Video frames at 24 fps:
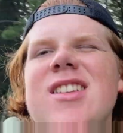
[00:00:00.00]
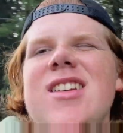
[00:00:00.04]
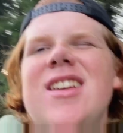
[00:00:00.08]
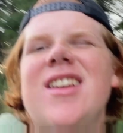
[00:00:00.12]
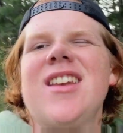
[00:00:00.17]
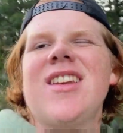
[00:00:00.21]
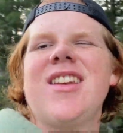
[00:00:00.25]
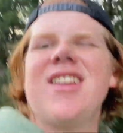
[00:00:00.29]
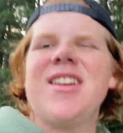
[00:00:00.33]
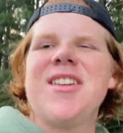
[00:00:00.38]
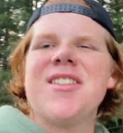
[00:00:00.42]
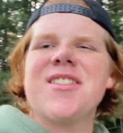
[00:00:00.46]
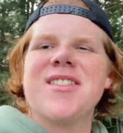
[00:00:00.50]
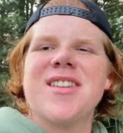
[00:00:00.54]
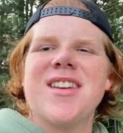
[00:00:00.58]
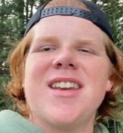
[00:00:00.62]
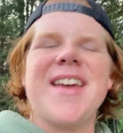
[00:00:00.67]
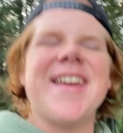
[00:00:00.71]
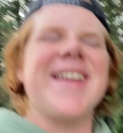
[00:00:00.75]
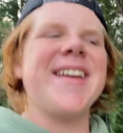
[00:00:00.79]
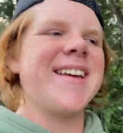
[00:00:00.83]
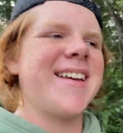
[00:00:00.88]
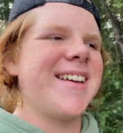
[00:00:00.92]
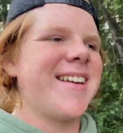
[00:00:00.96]
getting here
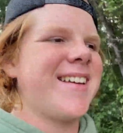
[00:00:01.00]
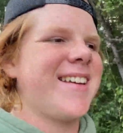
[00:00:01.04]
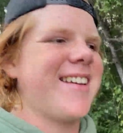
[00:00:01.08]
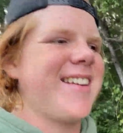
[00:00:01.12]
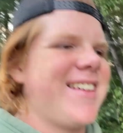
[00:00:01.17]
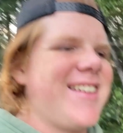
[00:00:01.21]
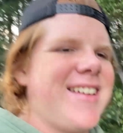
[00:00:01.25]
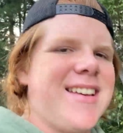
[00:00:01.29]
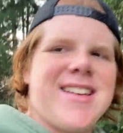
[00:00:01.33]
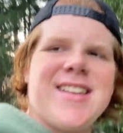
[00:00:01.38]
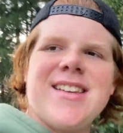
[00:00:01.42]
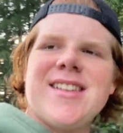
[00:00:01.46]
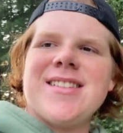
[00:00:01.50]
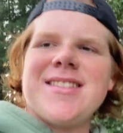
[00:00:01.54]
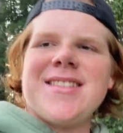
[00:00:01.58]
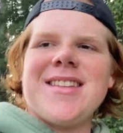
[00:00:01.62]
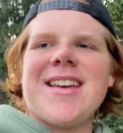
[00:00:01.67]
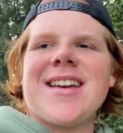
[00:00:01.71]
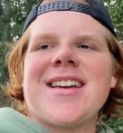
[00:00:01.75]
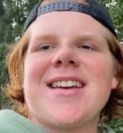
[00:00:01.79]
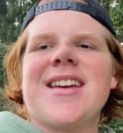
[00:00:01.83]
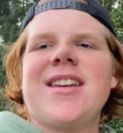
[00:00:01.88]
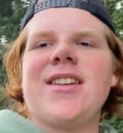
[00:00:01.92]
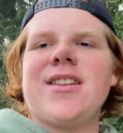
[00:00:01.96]
today.
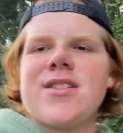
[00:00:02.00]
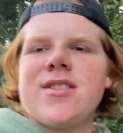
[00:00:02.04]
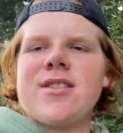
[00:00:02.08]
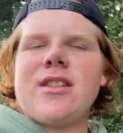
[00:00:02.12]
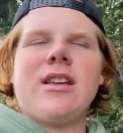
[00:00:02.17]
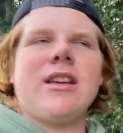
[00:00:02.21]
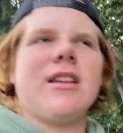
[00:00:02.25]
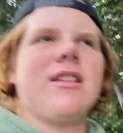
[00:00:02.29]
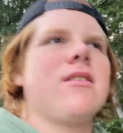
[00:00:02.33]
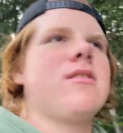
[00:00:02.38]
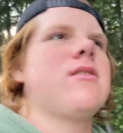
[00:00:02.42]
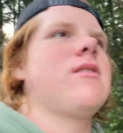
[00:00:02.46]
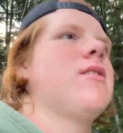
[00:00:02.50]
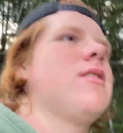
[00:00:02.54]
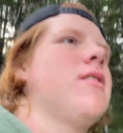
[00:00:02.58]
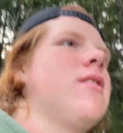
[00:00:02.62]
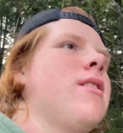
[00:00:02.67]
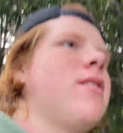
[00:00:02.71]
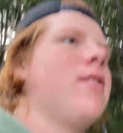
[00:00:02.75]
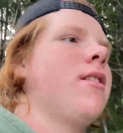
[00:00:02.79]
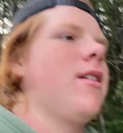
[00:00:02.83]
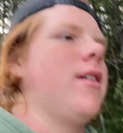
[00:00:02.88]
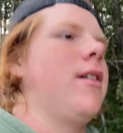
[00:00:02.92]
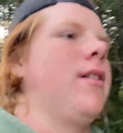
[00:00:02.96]
That kind of stinks.
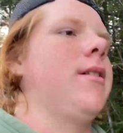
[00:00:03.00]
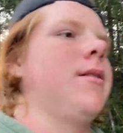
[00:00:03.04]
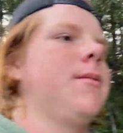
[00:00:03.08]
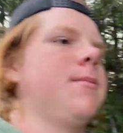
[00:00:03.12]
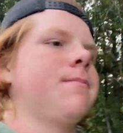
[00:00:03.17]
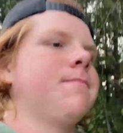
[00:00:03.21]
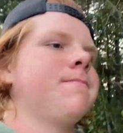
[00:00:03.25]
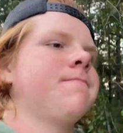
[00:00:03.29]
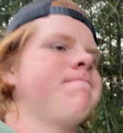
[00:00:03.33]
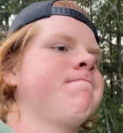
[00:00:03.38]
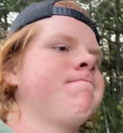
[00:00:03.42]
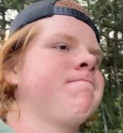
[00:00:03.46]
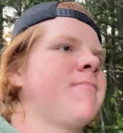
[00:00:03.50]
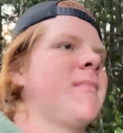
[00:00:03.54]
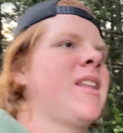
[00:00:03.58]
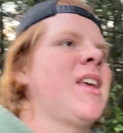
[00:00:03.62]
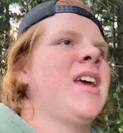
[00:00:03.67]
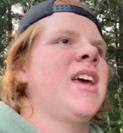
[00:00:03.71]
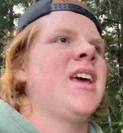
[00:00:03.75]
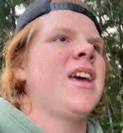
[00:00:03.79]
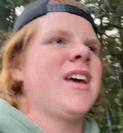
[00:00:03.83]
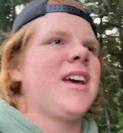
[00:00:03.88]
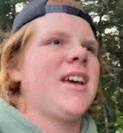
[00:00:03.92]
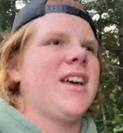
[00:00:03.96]

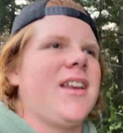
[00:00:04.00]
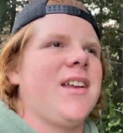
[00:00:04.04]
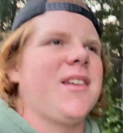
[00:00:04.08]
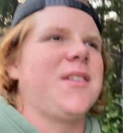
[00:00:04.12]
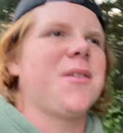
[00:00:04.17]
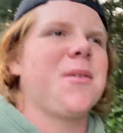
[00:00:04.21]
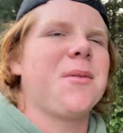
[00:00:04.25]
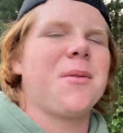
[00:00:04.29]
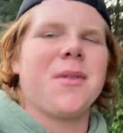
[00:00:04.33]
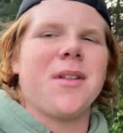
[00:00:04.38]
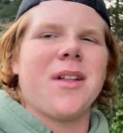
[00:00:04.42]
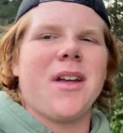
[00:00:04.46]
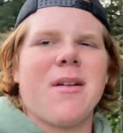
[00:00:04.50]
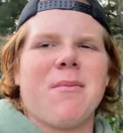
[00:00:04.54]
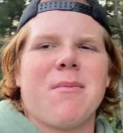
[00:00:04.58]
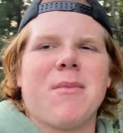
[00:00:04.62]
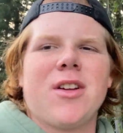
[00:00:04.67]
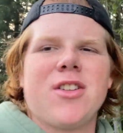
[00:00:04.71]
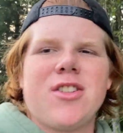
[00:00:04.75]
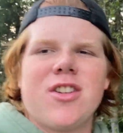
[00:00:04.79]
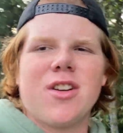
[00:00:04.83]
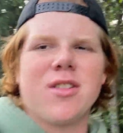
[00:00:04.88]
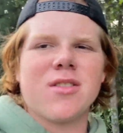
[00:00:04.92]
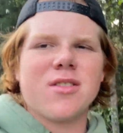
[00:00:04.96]
I don't really have
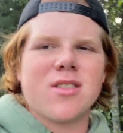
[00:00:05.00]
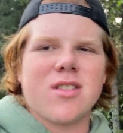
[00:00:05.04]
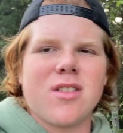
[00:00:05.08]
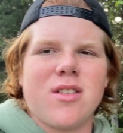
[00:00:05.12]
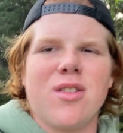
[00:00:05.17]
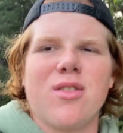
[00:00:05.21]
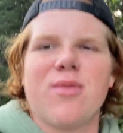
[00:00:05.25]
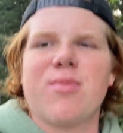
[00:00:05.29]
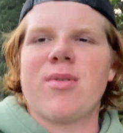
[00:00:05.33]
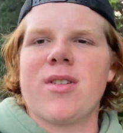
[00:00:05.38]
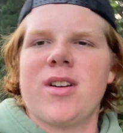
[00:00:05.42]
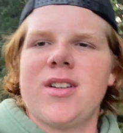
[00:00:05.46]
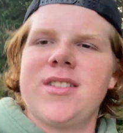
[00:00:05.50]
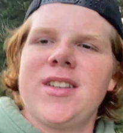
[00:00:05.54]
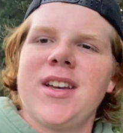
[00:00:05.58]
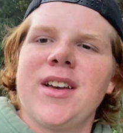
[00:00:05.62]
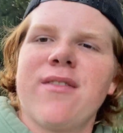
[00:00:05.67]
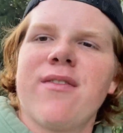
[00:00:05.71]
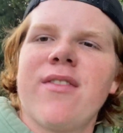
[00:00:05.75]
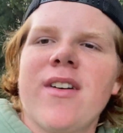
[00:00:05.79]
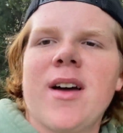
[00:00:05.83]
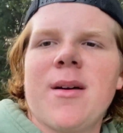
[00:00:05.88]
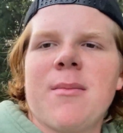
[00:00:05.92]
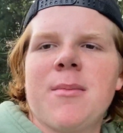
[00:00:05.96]
much else to do. It'd probably take
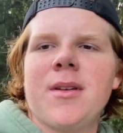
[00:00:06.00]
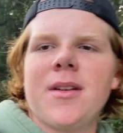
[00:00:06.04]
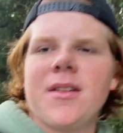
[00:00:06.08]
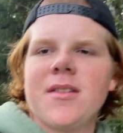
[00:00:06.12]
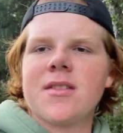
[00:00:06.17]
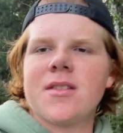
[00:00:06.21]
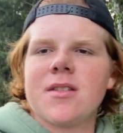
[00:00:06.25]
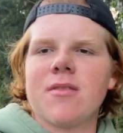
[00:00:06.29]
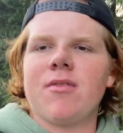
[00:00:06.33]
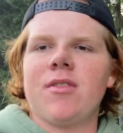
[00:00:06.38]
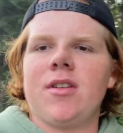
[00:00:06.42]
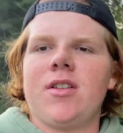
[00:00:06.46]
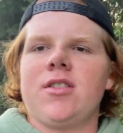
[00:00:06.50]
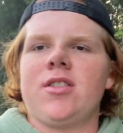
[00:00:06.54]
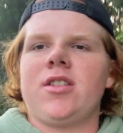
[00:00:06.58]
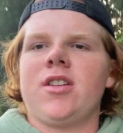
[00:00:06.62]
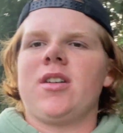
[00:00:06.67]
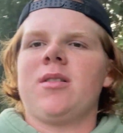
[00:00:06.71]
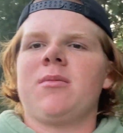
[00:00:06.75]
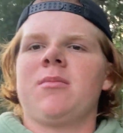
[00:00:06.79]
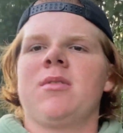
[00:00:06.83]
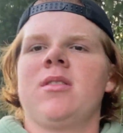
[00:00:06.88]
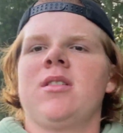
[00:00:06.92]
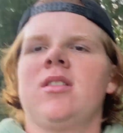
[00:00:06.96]
5 minutes to finish
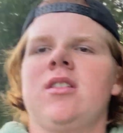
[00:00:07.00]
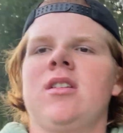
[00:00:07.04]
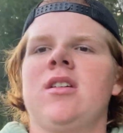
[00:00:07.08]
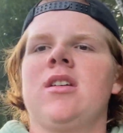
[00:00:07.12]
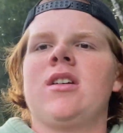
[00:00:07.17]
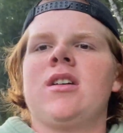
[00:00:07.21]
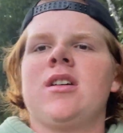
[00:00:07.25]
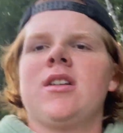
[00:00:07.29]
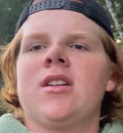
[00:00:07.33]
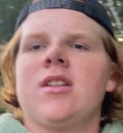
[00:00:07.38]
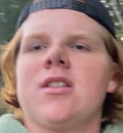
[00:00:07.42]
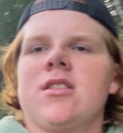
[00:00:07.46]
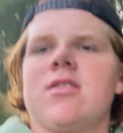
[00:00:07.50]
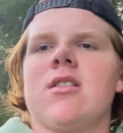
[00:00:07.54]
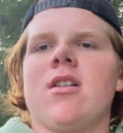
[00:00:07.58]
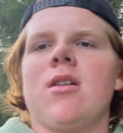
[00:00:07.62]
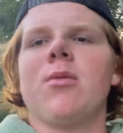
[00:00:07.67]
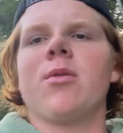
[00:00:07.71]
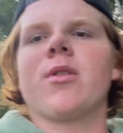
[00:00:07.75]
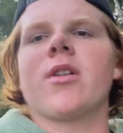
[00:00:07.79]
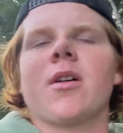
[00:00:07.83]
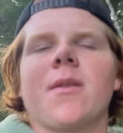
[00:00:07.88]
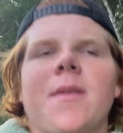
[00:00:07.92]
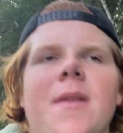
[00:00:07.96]
up. So I'll
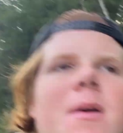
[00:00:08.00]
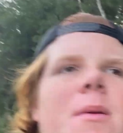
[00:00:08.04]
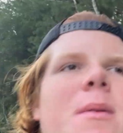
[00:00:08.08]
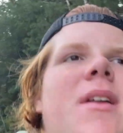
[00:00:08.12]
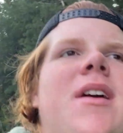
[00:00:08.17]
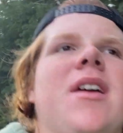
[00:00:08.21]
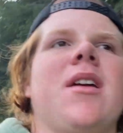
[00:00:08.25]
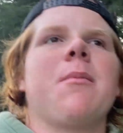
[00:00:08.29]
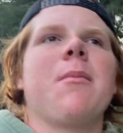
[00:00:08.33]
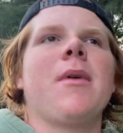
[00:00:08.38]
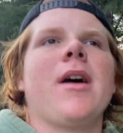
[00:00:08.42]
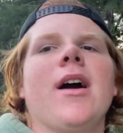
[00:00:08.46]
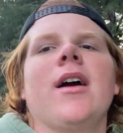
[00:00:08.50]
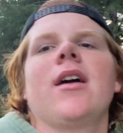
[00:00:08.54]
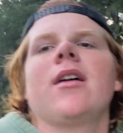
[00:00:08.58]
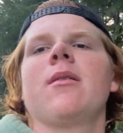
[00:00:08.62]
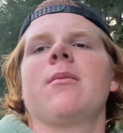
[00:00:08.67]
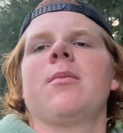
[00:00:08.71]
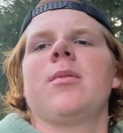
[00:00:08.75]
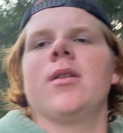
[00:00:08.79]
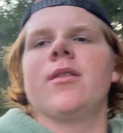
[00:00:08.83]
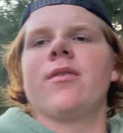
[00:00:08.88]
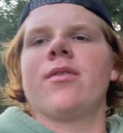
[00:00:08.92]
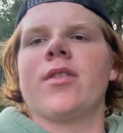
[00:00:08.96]
work on that when I get back.
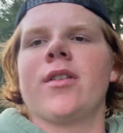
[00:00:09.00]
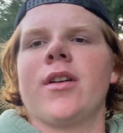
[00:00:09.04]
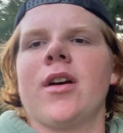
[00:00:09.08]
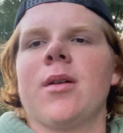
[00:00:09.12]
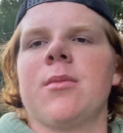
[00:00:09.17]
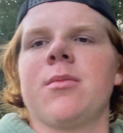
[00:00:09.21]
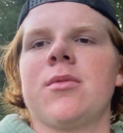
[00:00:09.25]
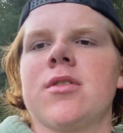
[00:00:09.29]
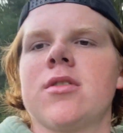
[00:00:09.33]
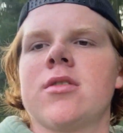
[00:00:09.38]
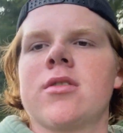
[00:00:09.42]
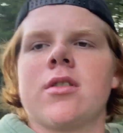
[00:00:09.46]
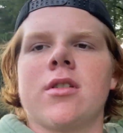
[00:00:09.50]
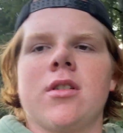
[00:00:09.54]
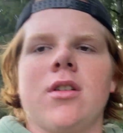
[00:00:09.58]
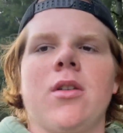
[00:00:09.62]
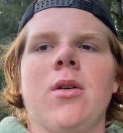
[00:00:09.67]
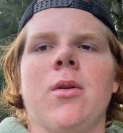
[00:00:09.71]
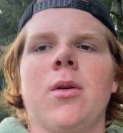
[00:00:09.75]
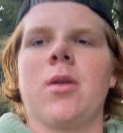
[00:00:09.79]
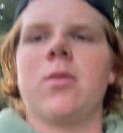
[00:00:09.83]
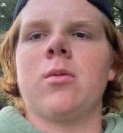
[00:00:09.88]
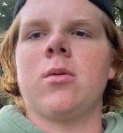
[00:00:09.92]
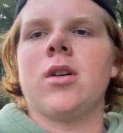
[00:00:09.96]
But for now, I'm just gonna go
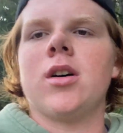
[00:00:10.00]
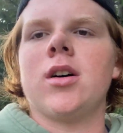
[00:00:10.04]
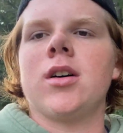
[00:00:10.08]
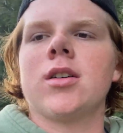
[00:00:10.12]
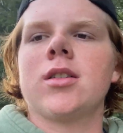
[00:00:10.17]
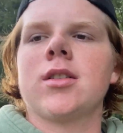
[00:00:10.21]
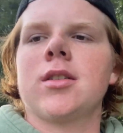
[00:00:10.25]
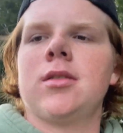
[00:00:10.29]
on a walk.